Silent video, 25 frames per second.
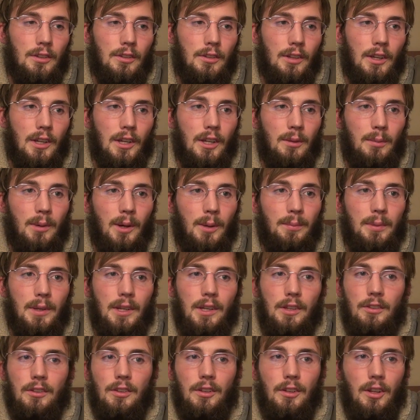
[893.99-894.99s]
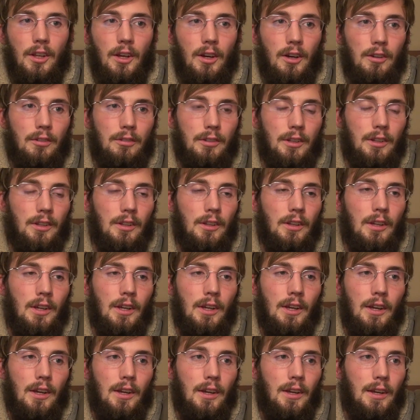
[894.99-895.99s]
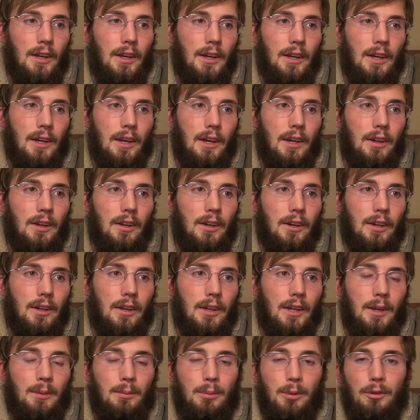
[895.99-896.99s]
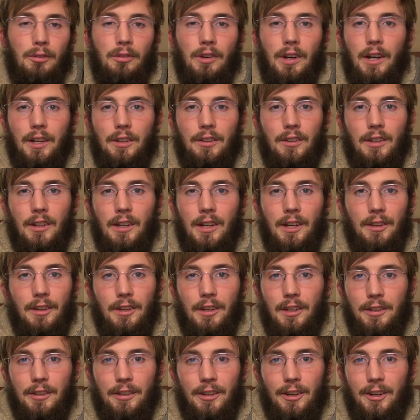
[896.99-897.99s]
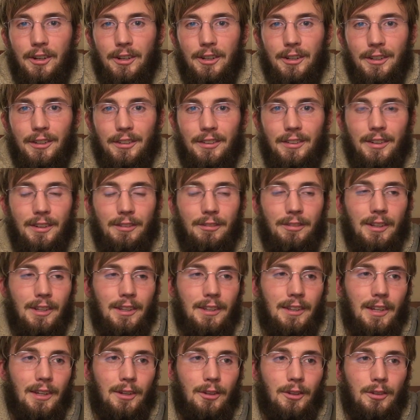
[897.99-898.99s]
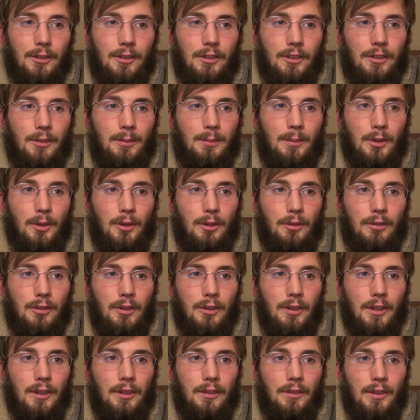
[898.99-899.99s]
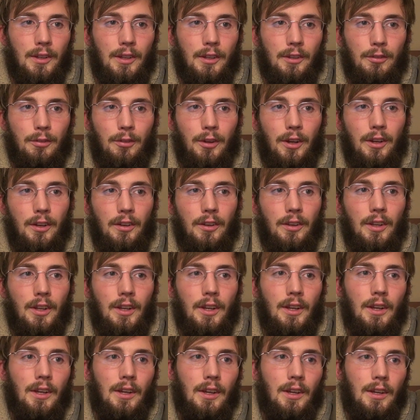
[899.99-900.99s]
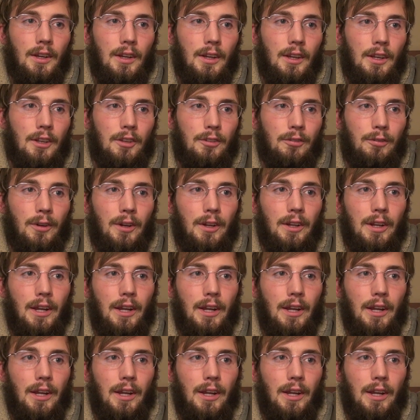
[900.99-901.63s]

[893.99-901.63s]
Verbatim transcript: on the beach and singing about peace and love and and uh, improvising on the guitar and stuff like that. It was just beautiful. And his friend,